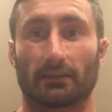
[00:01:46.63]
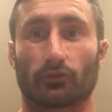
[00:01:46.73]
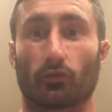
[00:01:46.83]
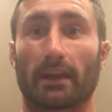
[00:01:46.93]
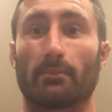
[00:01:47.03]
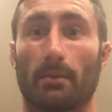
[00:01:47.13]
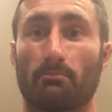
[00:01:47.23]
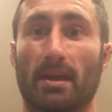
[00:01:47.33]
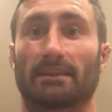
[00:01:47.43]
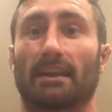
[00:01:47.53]
3 of my
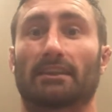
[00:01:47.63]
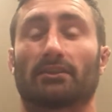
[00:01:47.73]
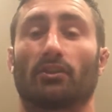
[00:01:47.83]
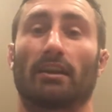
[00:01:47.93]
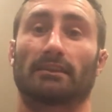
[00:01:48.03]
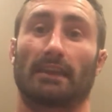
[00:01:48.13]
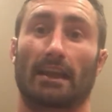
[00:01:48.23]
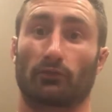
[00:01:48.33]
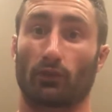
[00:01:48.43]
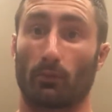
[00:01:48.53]
best exercises.
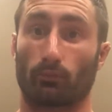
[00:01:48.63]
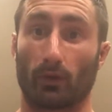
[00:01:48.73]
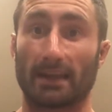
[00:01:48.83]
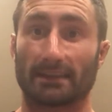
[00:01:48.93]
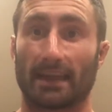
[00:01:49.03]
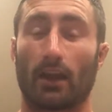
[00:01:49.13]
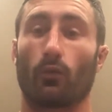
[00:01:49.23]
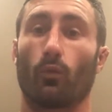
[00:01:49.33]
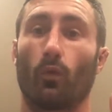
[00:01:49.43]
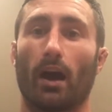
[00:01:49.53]
Actually, we're going to break
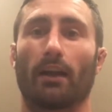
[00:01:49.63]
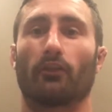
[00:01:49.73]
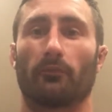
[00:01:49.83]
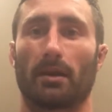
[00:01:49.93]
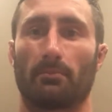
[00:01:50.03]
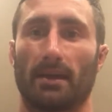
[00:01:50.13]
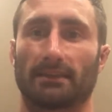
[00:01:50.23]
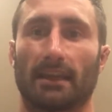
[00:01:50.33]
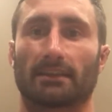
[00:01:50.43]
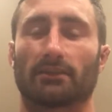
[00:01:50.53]
down one of my
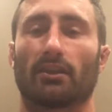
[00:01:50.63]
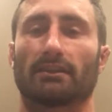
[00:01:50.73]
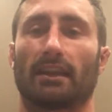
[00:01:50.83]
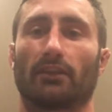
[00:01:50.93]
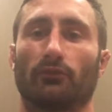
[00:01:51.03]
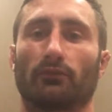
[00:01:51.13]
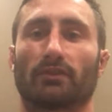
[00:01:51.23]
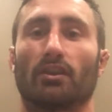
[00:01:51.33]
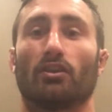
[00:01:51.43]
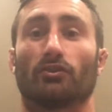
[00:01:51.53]
best exercises that I
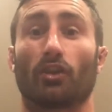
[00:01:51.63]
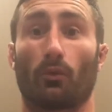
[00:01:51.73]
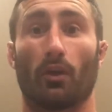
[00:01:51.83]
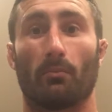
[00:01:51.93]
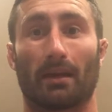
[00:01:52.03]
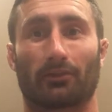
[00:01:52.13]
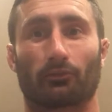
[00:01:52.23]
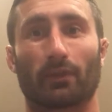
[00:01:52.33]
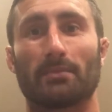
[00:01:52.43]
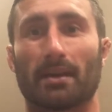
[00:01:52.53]
use. So, my
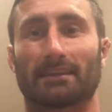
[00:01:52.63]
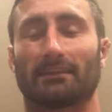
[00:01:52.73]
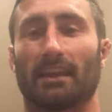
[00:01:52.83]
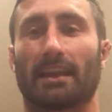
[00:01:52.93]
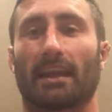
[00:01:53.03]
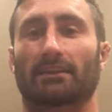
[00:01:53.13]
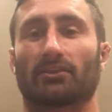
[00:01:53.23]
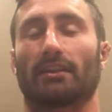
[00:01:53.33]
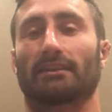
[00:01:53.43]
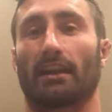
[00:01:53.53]
3 best leg
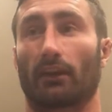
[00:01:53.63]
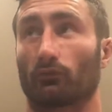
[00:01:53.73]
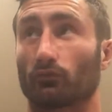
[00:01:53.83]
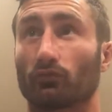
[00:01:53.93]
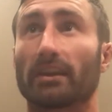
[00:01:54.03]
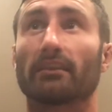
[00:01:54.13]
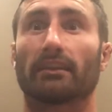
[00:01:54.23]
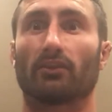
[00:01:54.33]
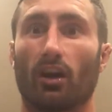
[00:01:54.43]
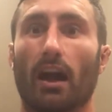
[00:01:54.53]
exercises that I
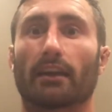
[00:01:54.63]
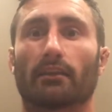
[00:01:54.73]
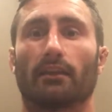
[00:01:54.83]
really like